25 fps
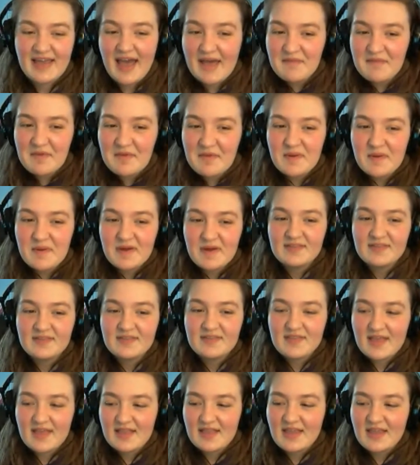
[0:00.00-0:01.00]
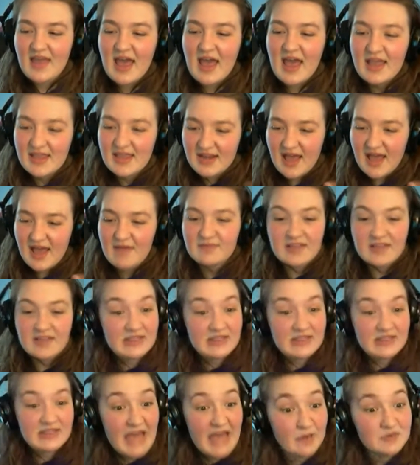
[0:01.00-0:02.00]
I'm a person that like, I can have like
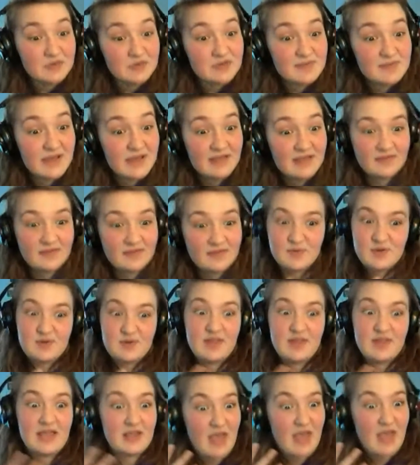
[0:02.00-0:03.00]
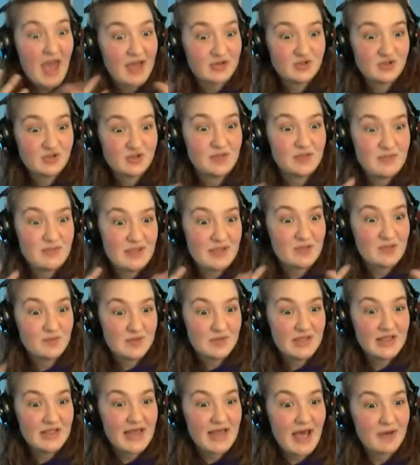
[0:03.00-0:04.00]
loud debates where you're like actually being
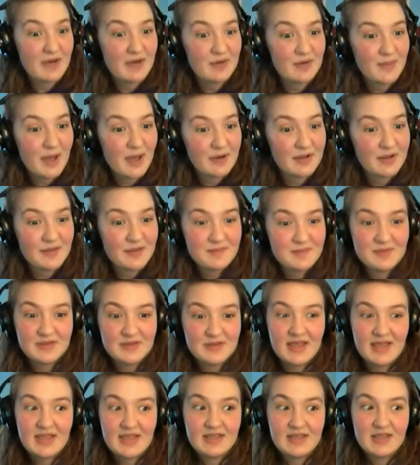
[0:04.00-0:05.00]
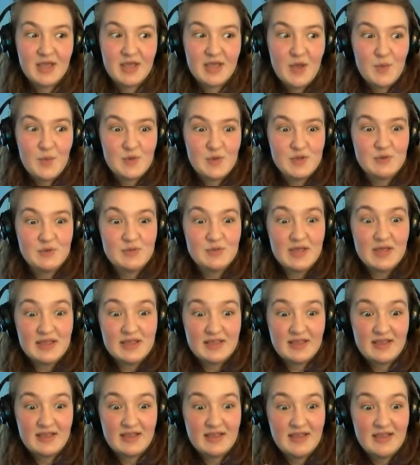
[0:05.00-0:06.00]
really loud about it, but like when
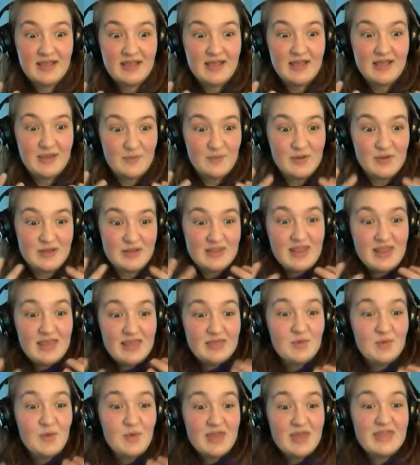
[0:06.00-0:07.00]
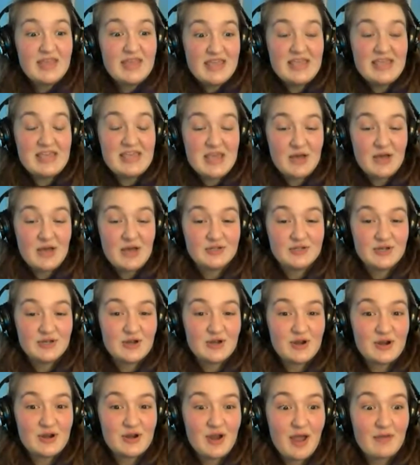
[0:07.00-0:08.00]
the way that he yelled at
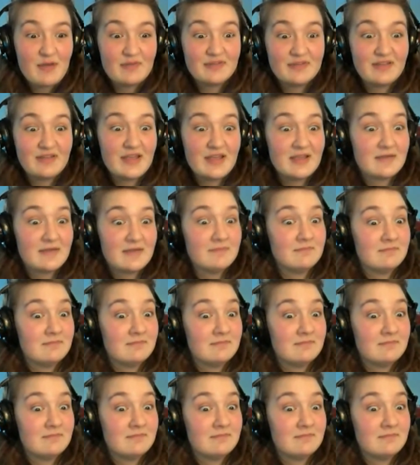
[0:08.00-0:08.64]
her, I was like,